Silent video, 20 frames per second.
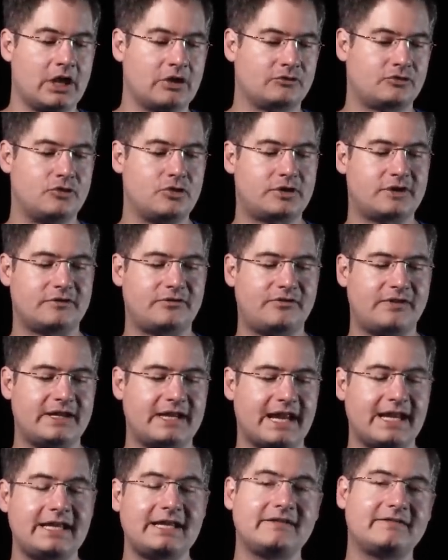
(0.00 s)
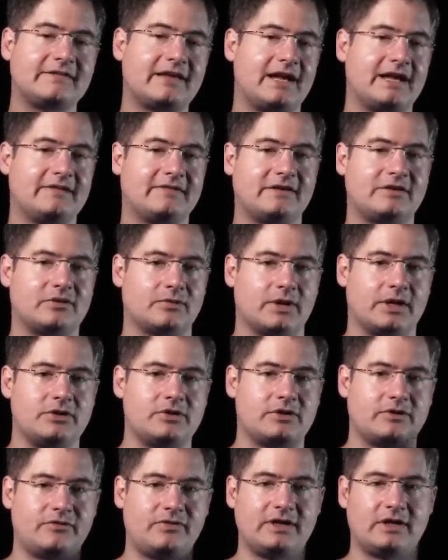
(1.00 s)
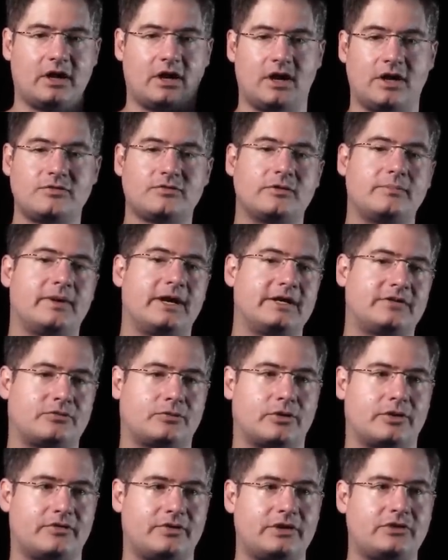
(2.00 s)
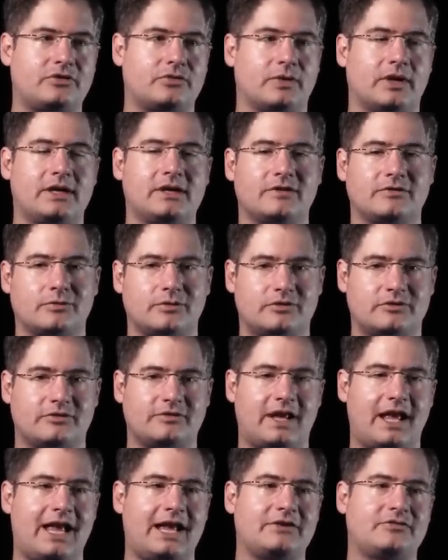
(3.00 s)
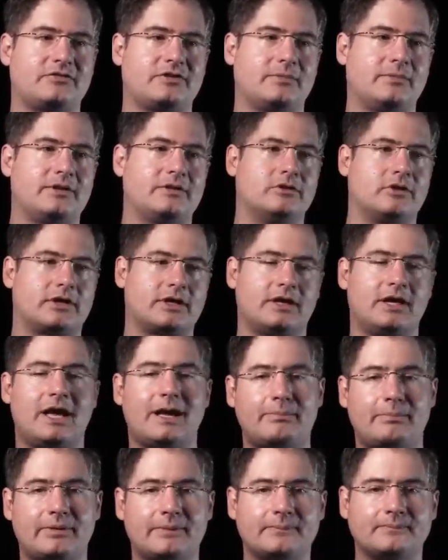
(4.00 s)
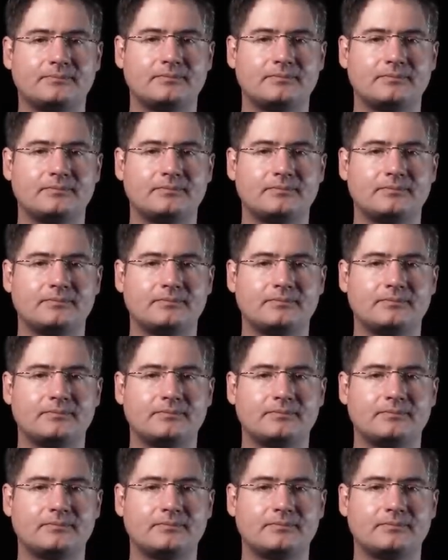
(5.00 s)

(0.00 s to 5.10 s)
So you could feed any size into it. You could feed 100 bytes worth into it because it would just hash them and look it up.